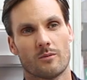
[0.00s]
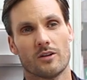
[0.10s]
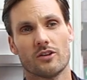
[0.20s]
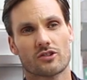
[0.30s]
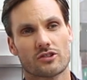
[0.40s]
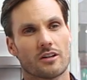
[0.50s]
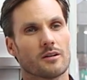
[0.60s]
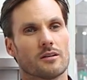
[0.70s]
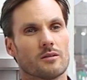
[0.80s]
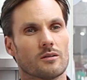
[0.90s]
When you
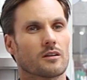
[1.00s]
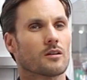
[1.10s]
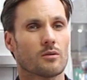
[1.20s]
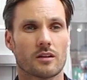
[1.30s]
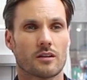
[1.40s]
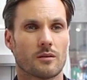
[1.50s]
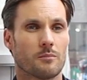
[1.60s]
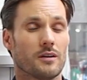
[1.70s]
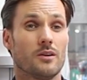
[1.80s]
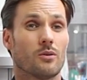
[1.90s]
start a clothing
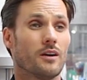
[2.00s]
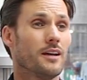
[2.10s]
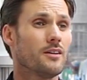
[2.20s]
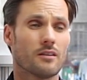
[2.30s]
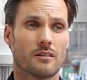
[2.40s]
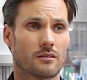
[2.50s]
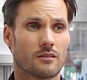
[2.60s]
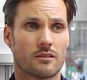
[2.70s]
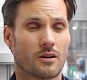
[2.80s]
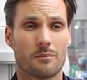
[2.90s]
company, or any other
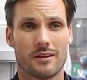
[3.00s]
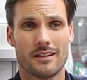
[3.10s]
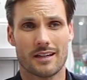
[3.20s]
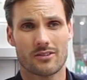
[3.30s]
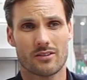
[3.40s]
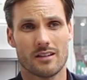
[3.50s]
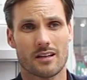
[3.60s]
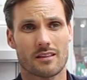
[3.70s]
company actually,